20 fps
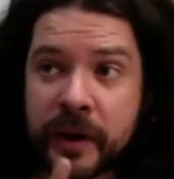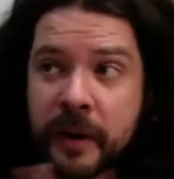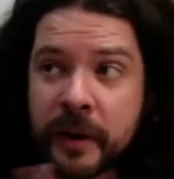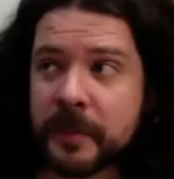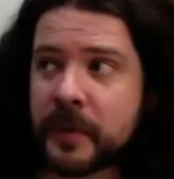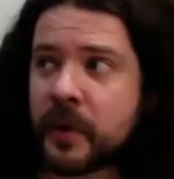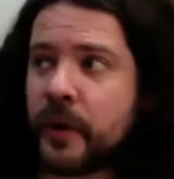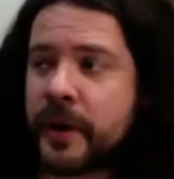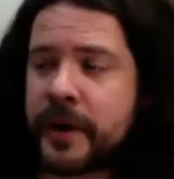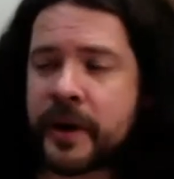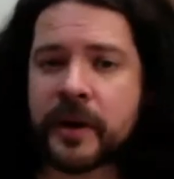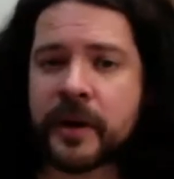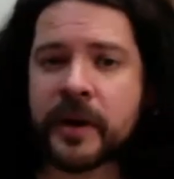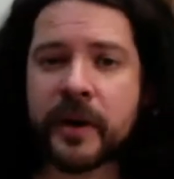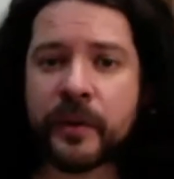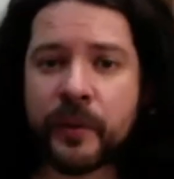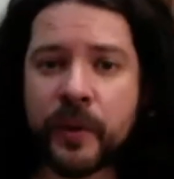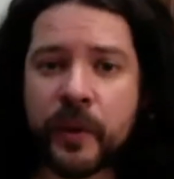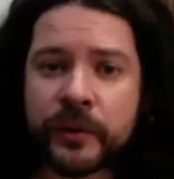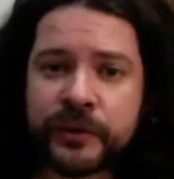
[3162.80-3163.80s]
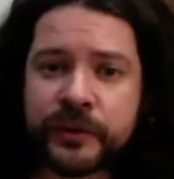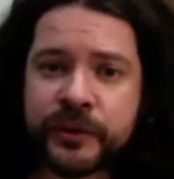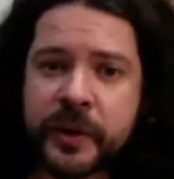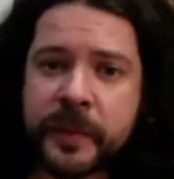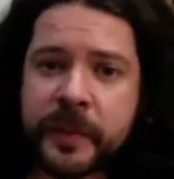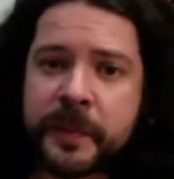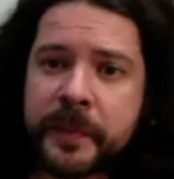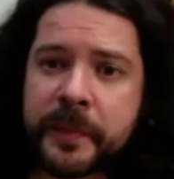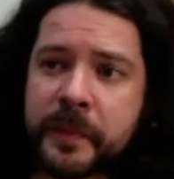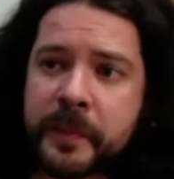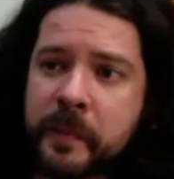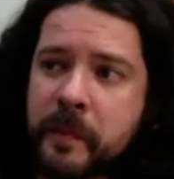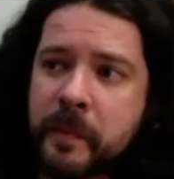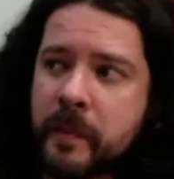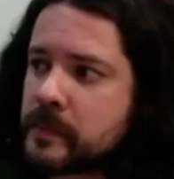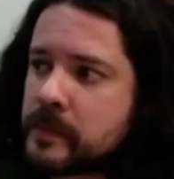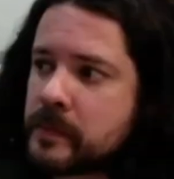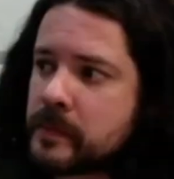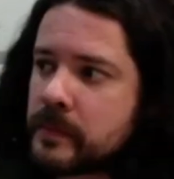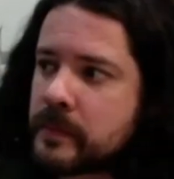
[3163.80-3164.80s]
I'm going on a road trip
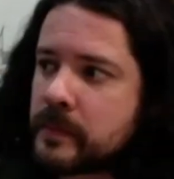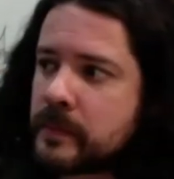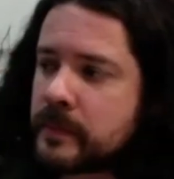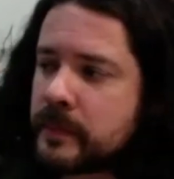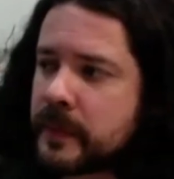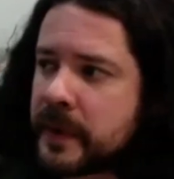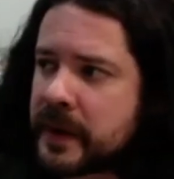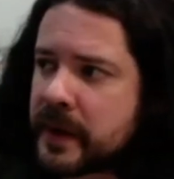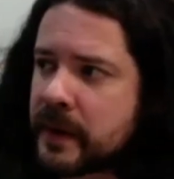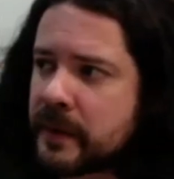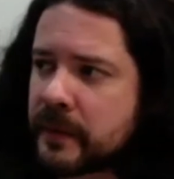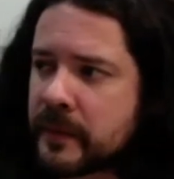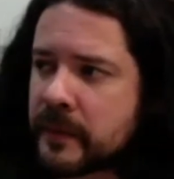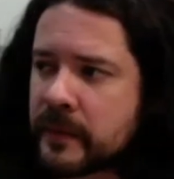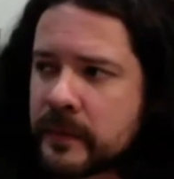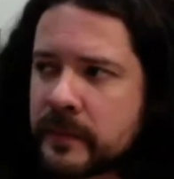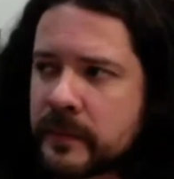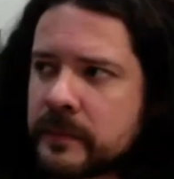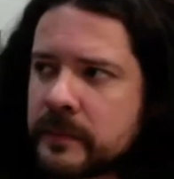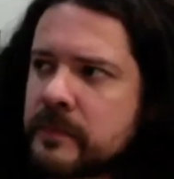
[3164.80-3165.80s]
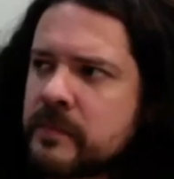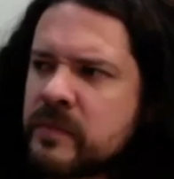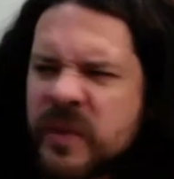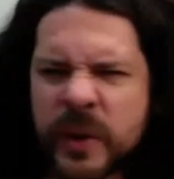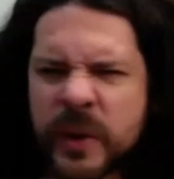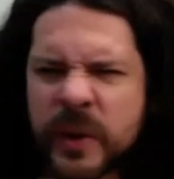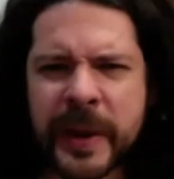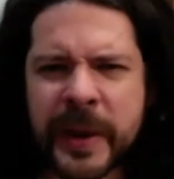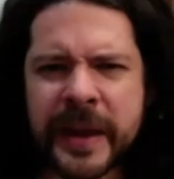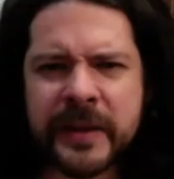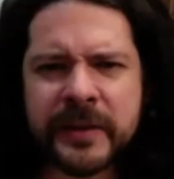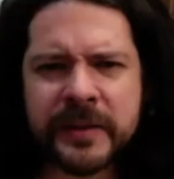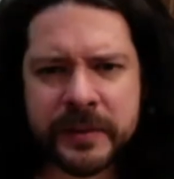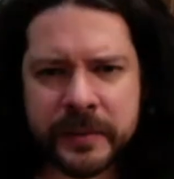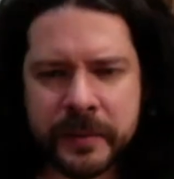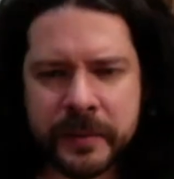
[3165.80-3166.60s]
in um, three weeks.